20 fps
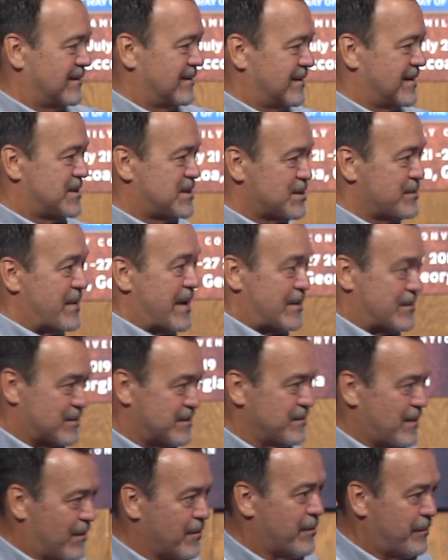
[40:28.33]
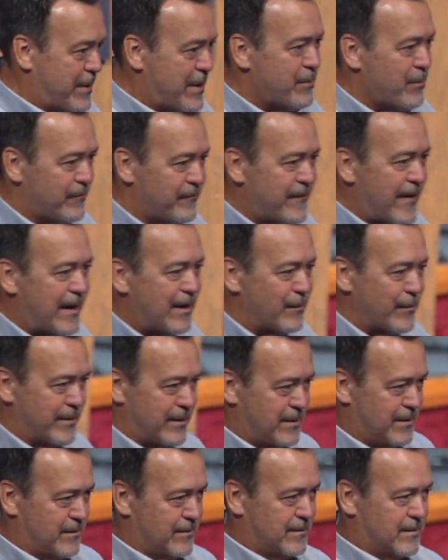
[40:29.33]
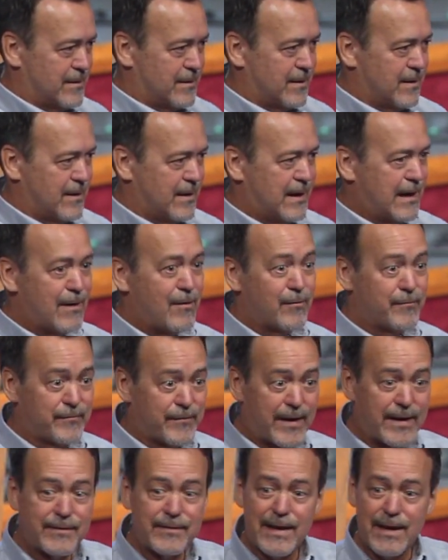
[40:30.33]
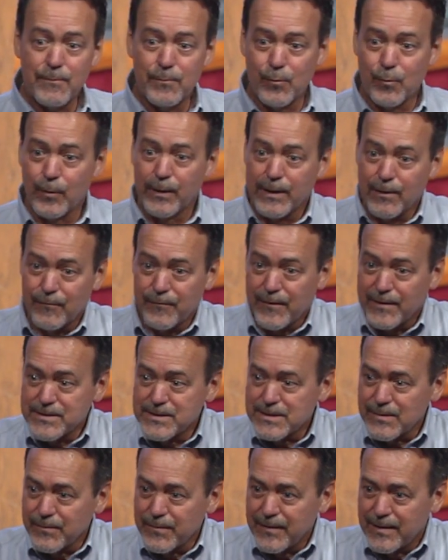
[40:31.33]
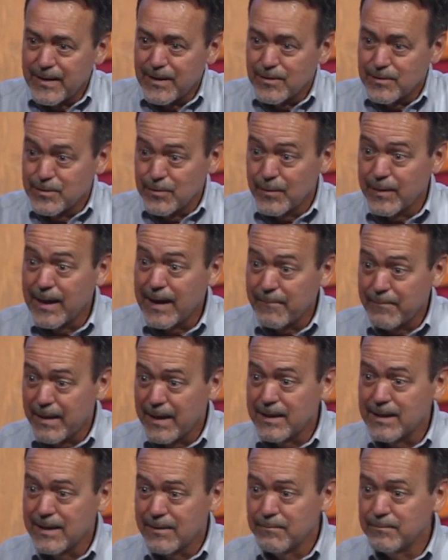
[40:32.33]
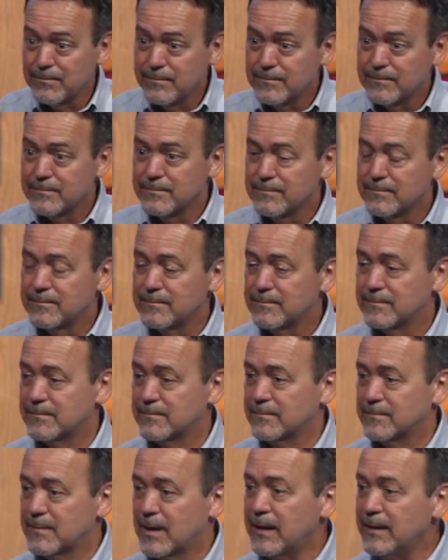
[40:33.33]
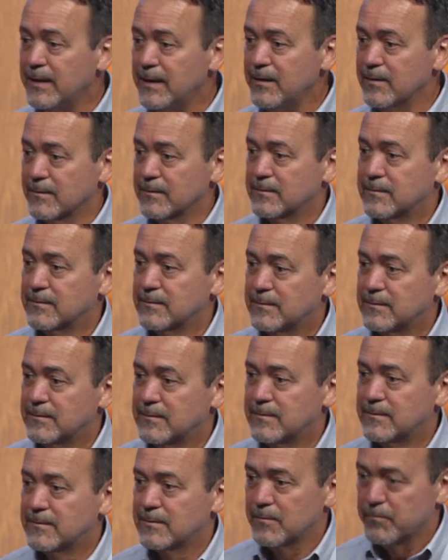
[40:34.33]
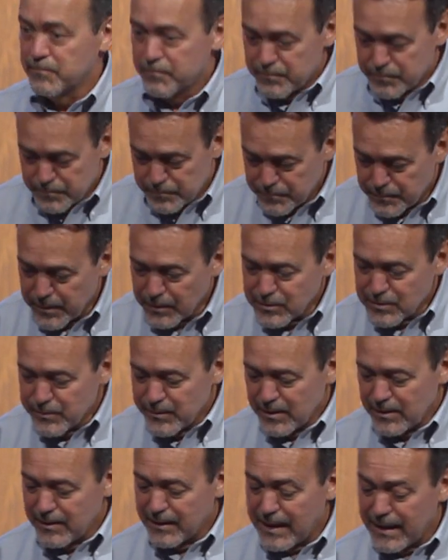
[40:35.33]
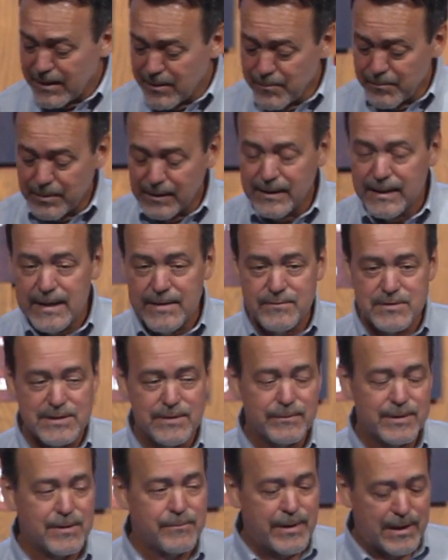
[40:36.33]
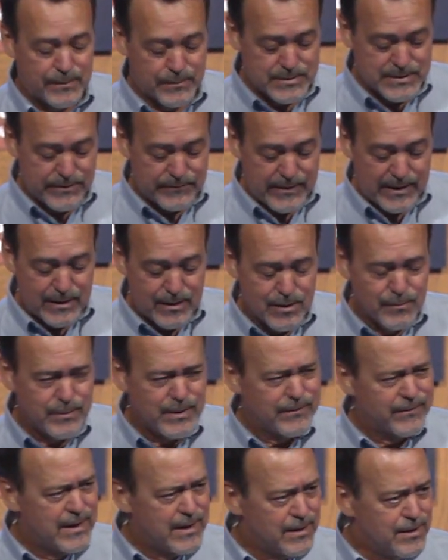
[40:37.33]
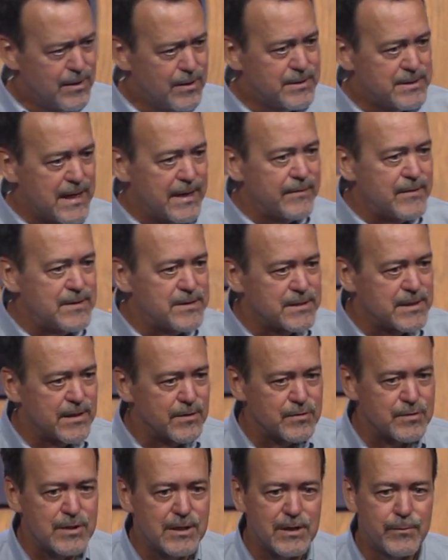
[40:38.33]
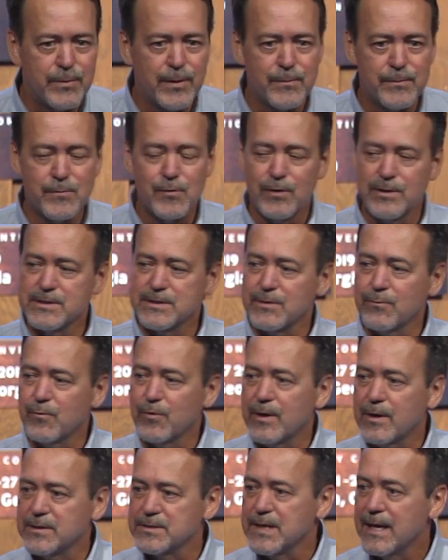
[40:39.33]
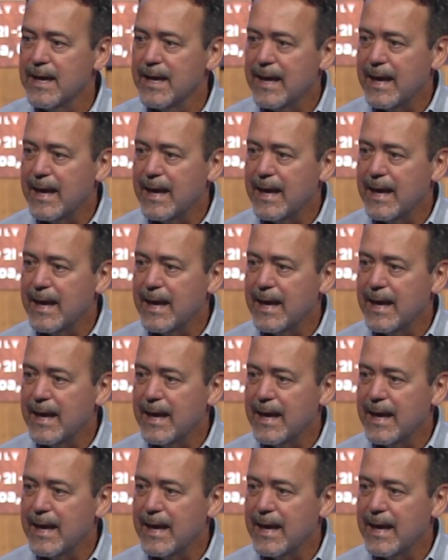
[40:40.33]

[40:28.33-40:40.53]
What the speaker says: It just matters, are people following you? And I would find that boy, and I would find something that he could do, and I made him a leader. Built him, let him believe something about himself that he couldn't believe. You could take these skills and you could put them to work somewhere else.